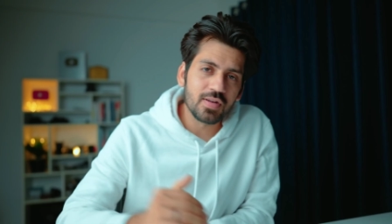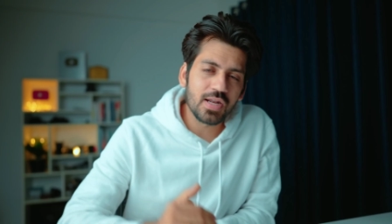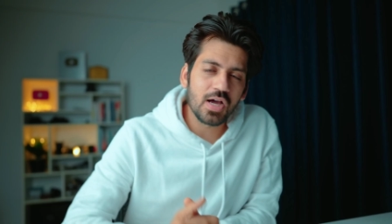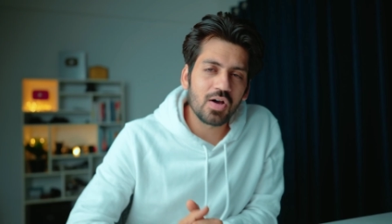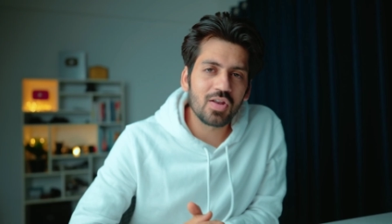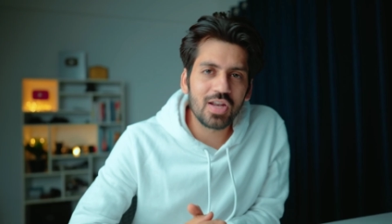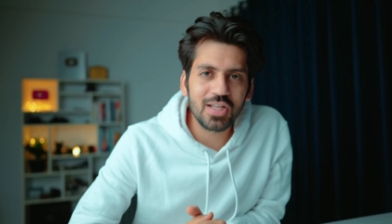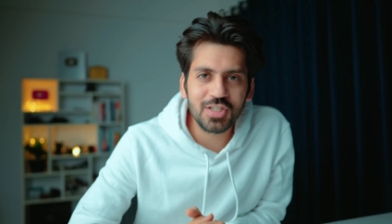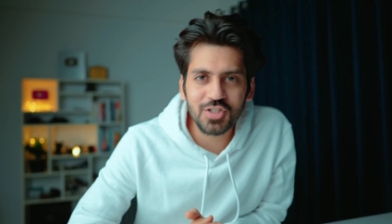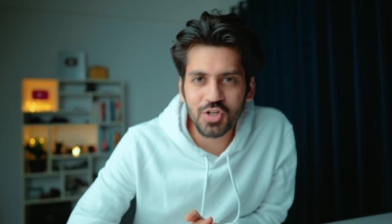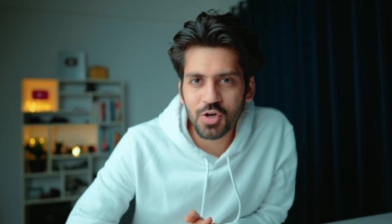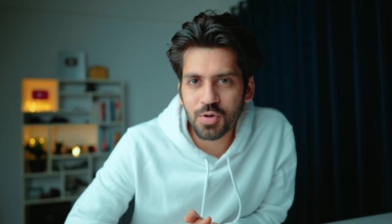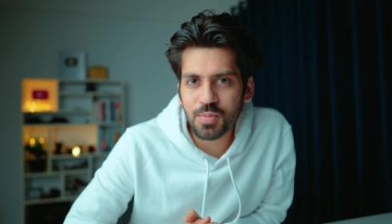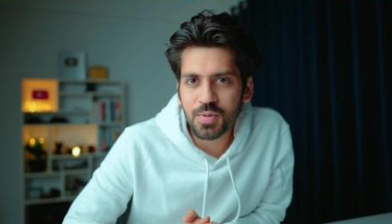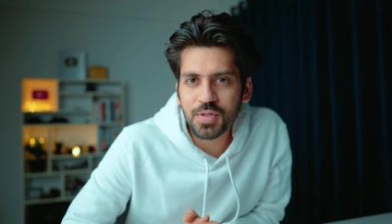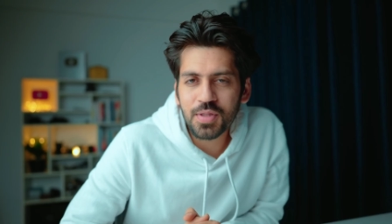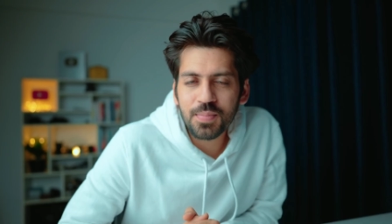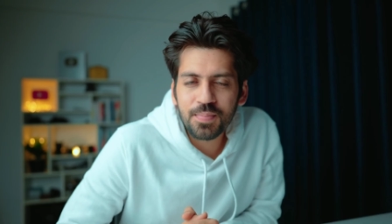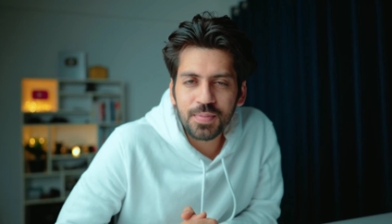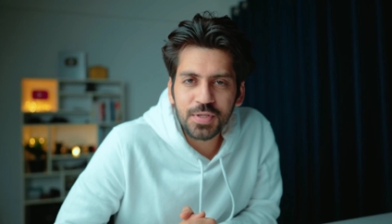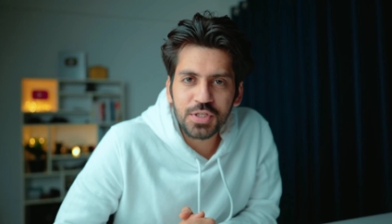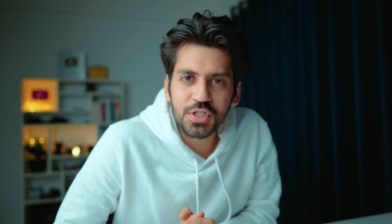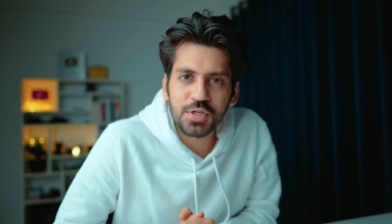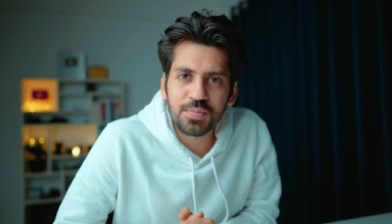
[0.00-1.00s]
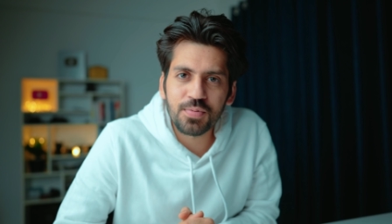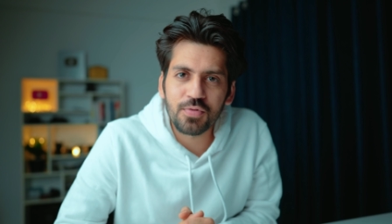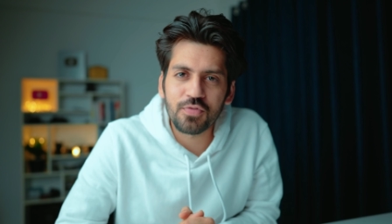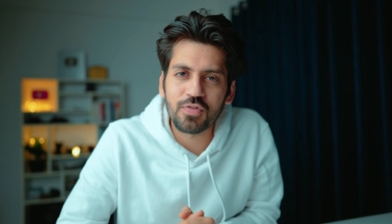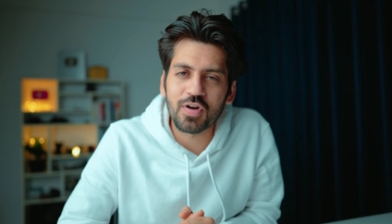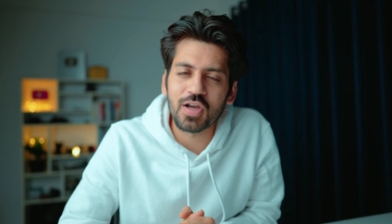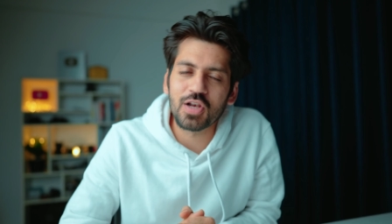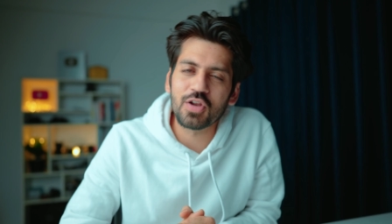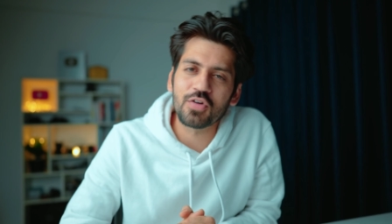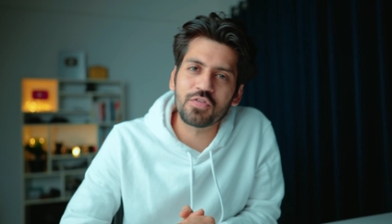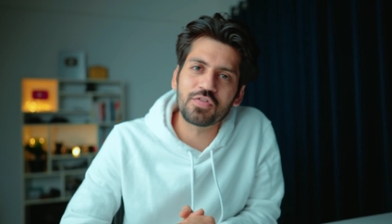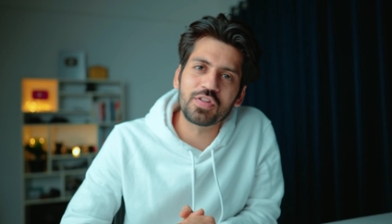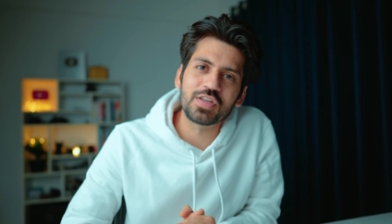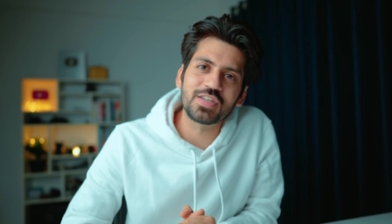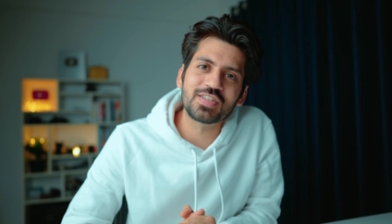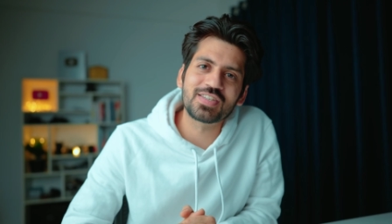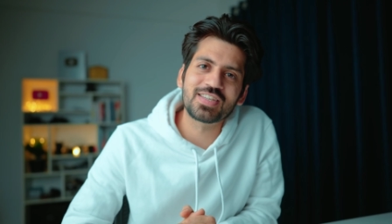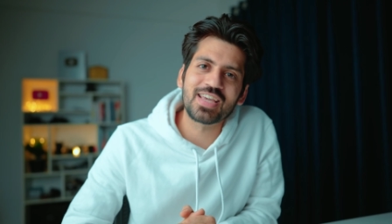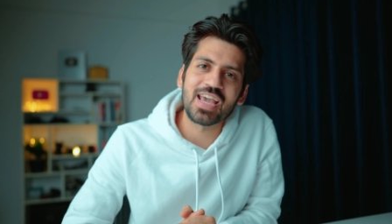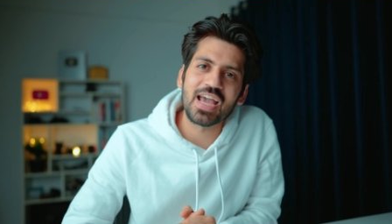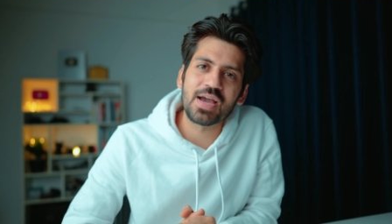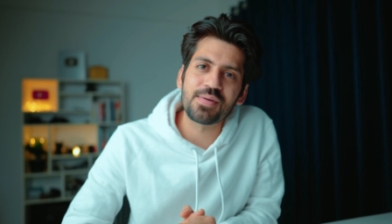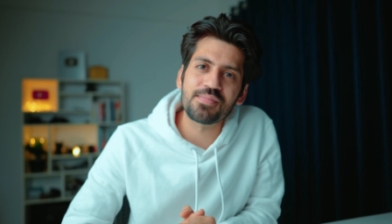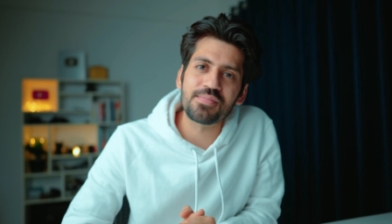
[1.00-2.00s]
Now let's talk about the picture profile of this
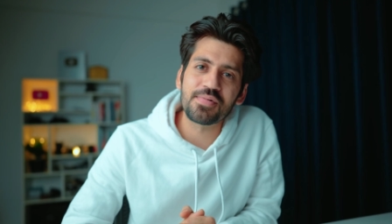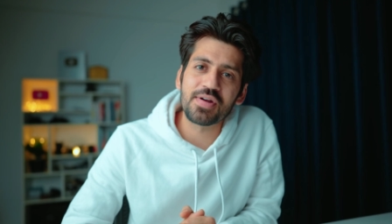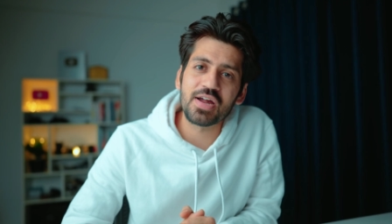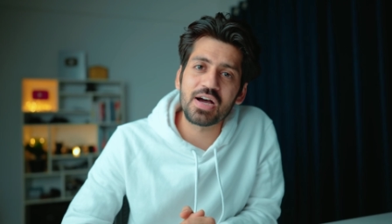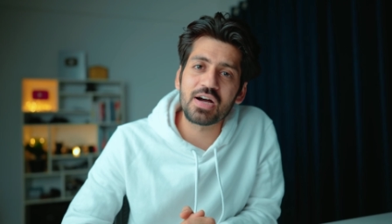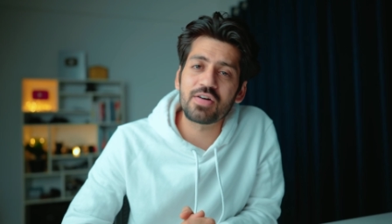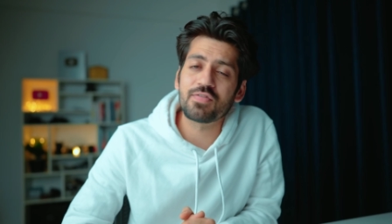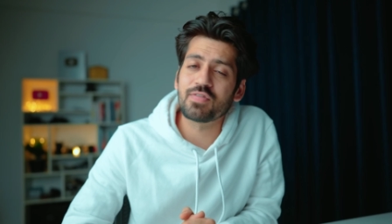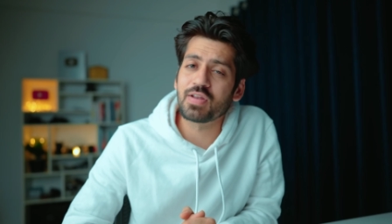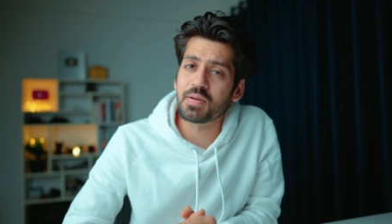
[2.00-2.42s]
camera.